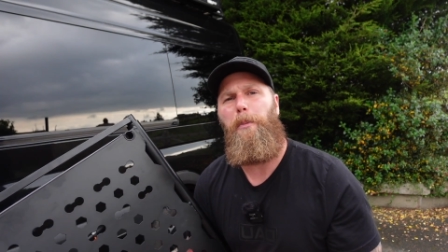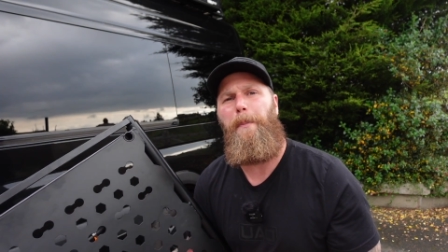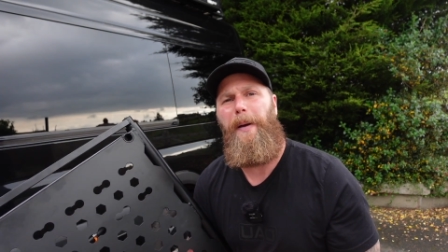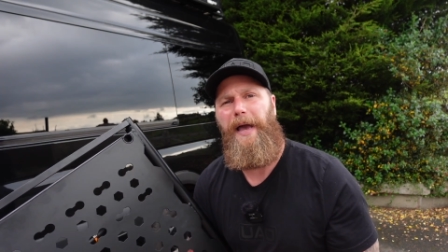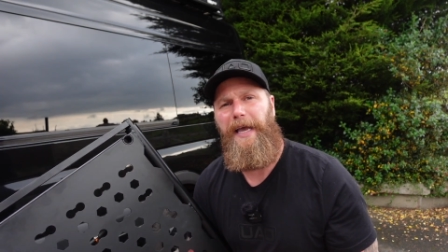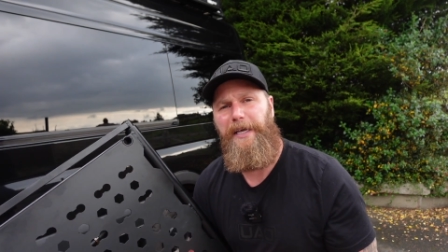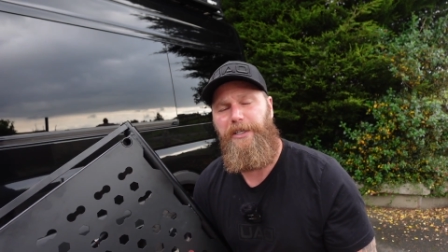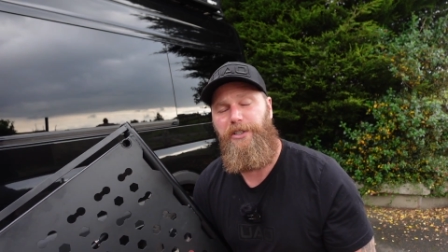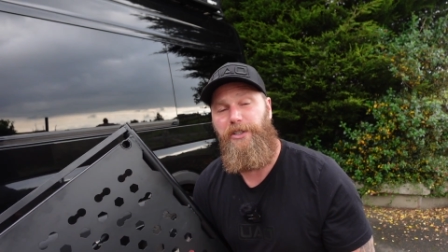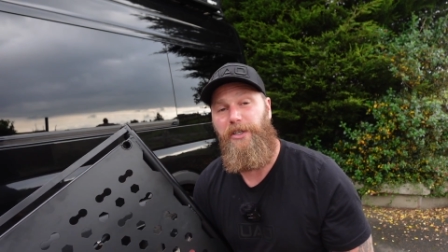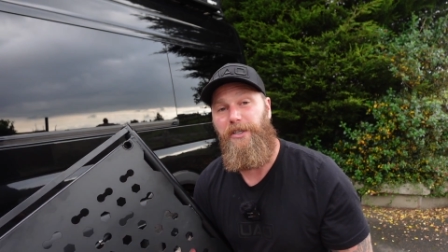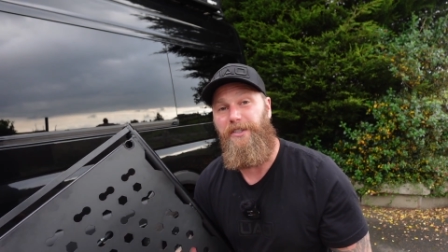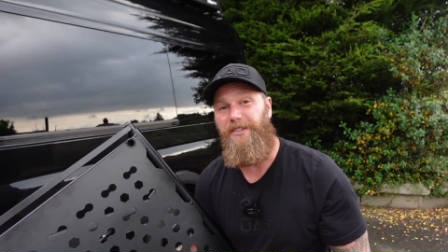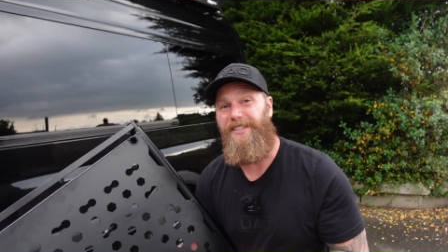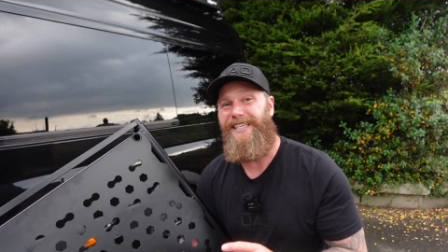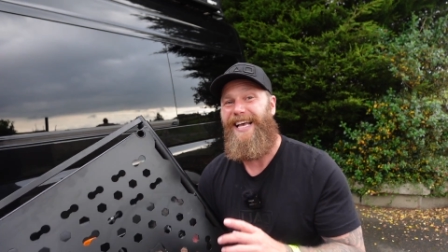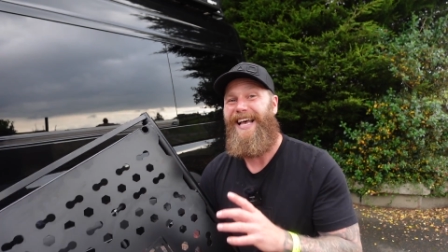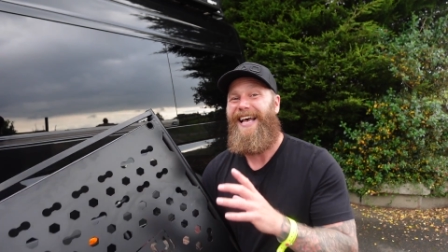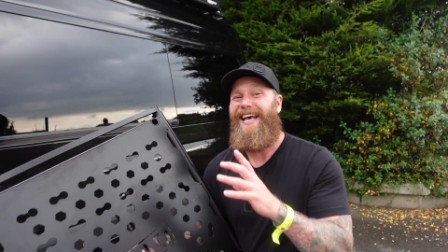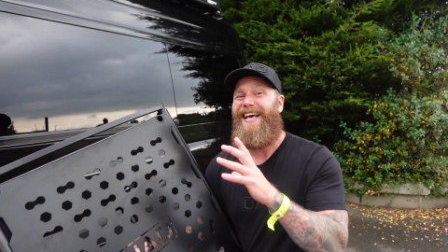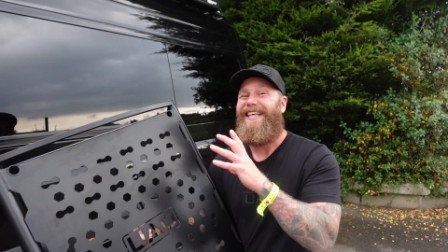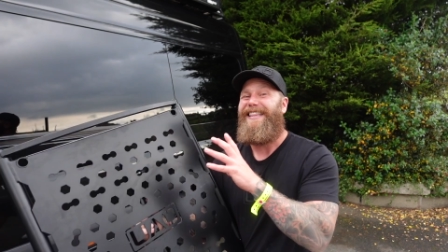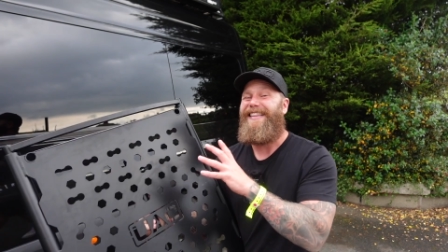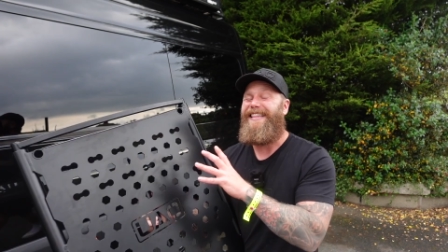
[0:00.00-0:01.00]
patience.
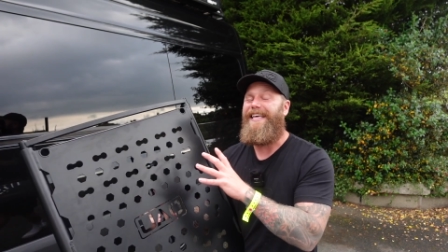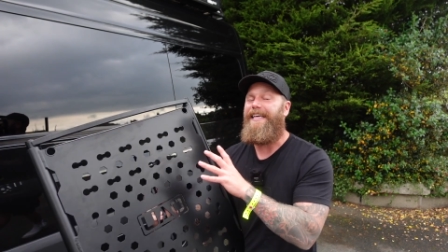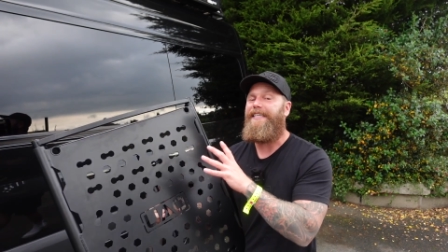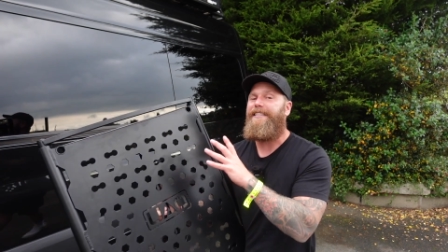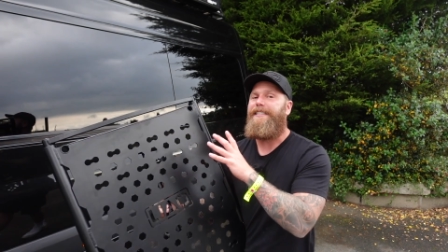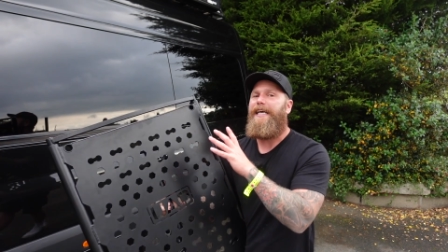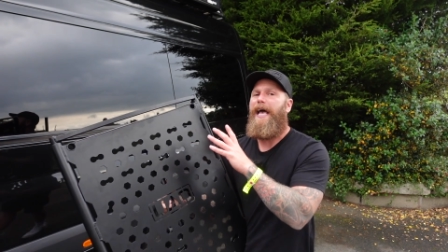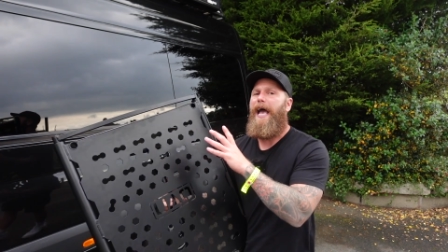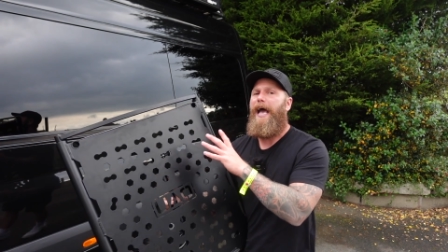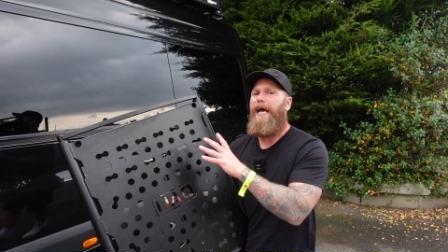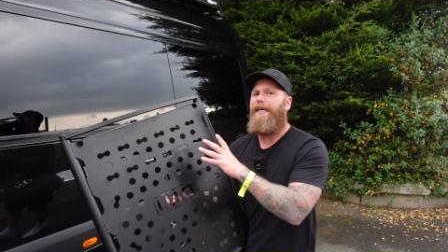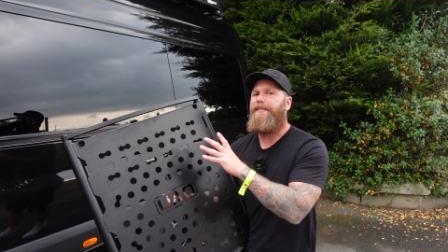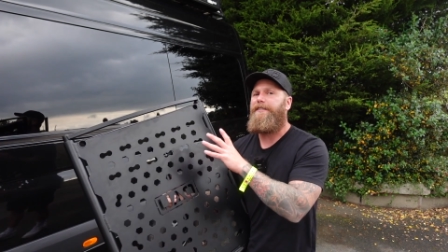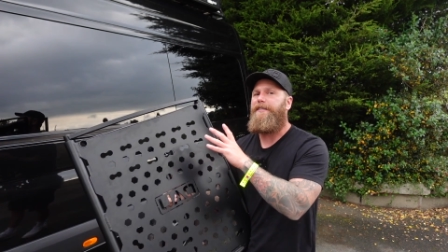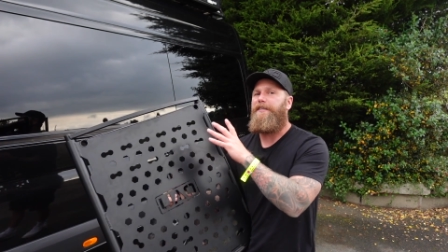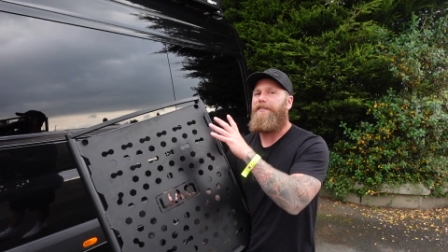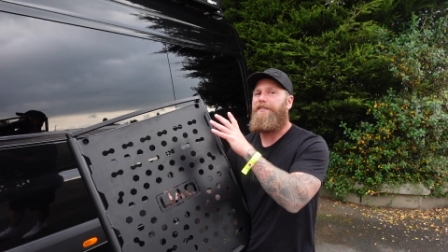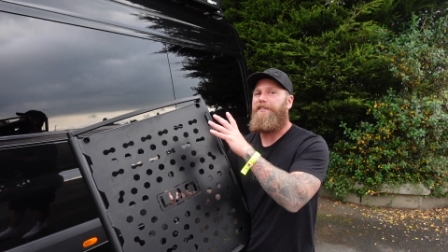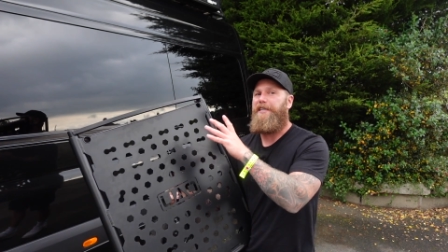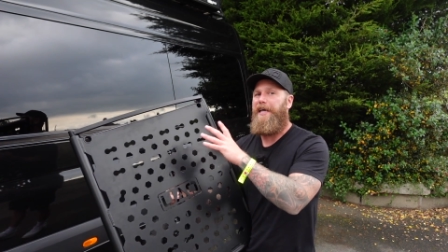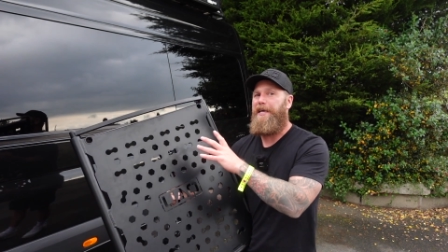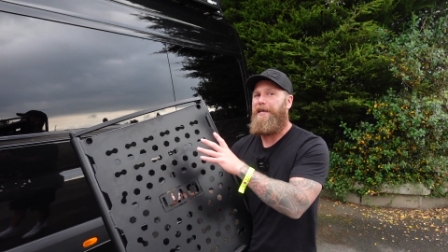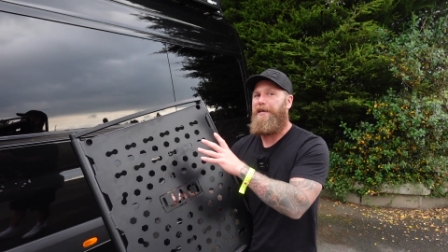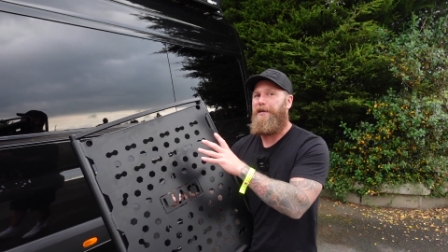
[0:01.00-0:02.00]
This has
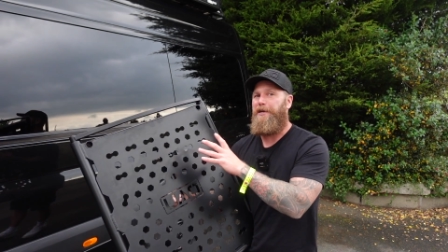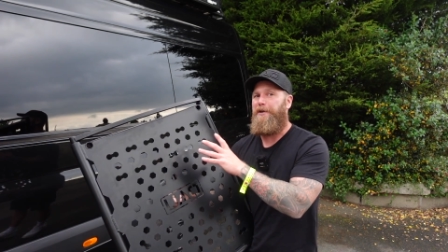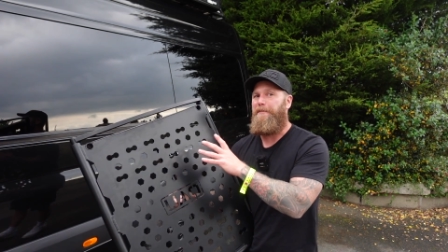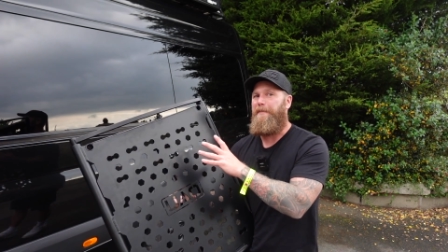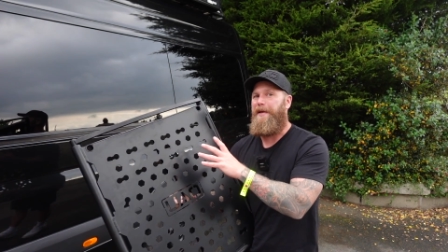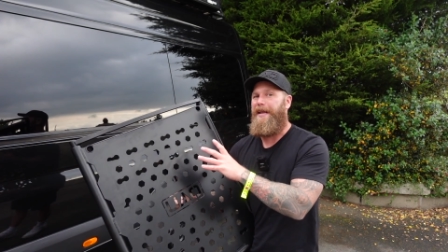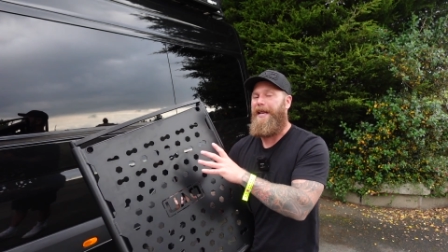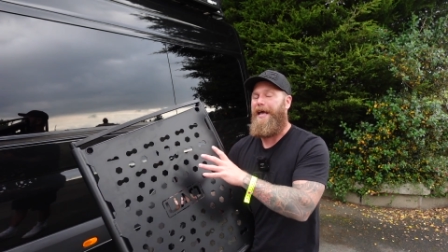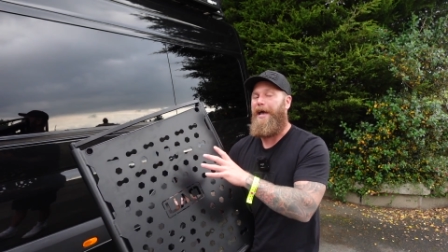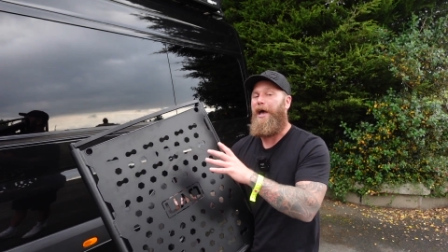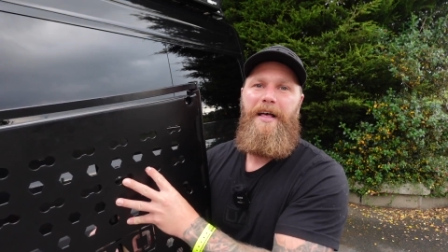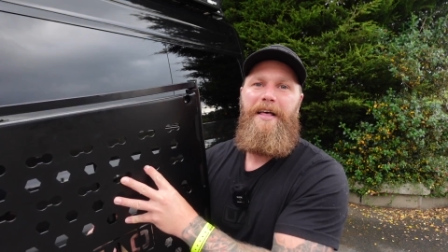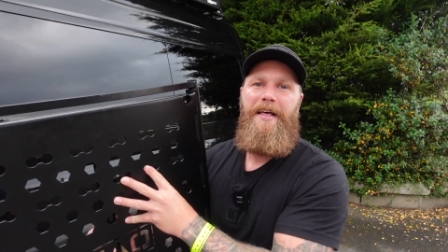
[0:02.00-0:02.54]
taken a minute.